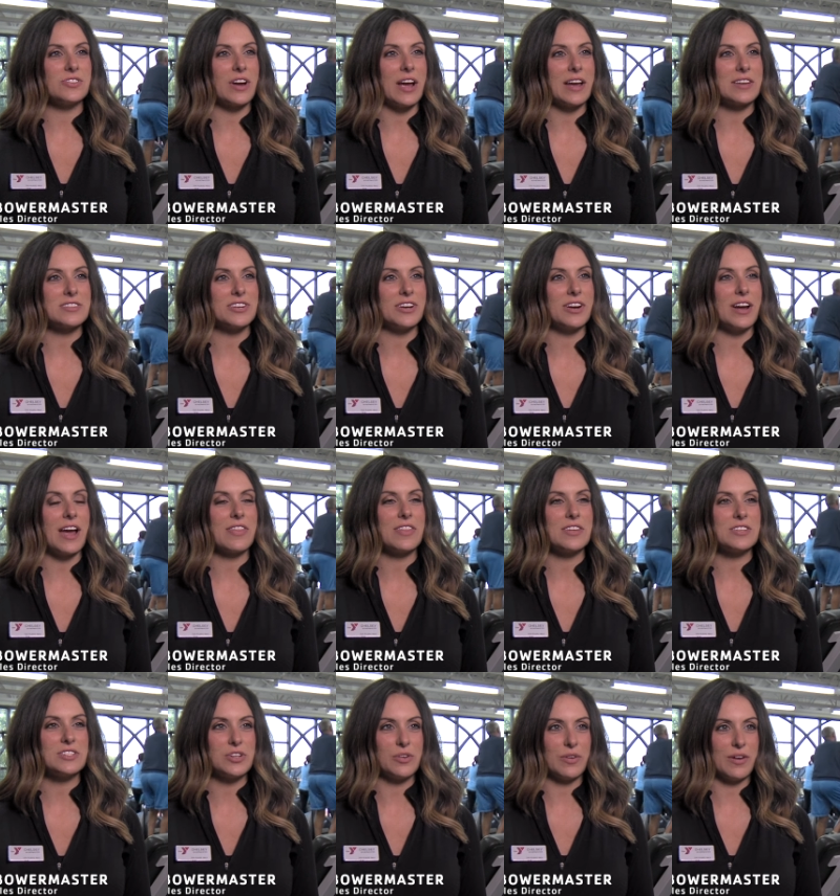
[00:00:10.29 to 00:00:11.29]
Director at
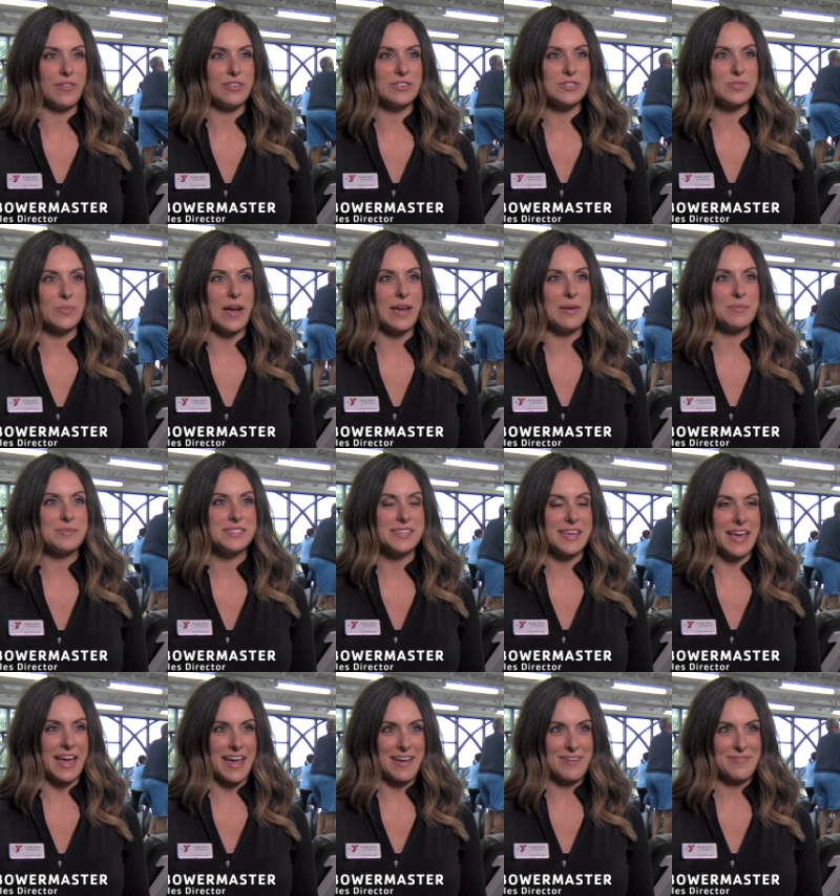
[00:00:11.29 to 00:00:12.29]
the Two Rivers
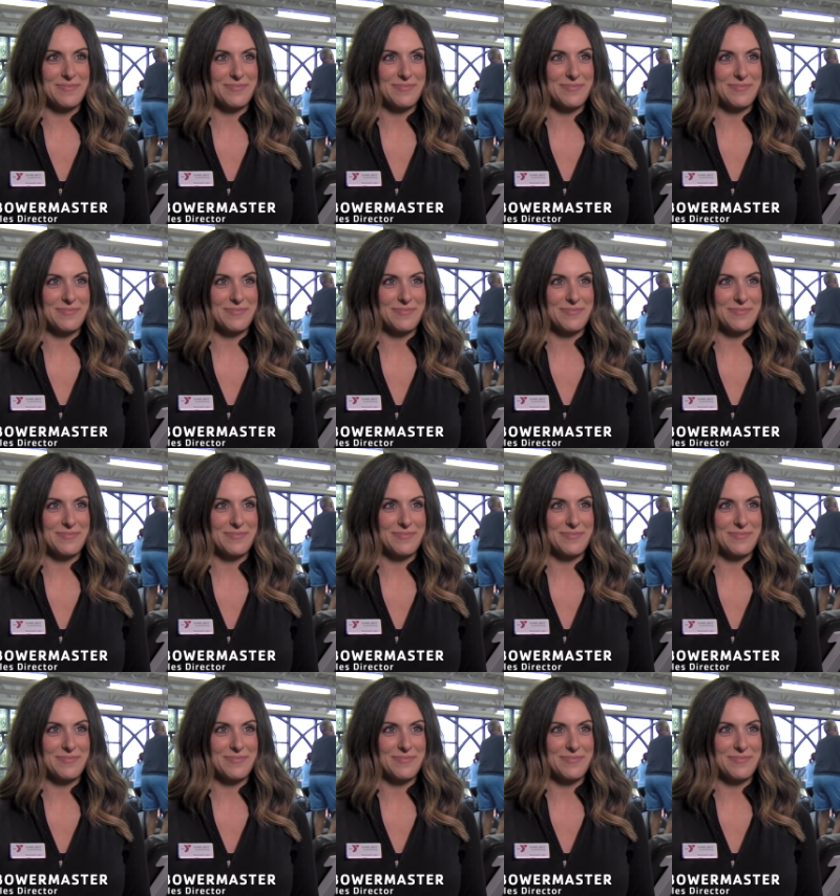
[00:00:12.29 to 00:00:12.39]
YMCA.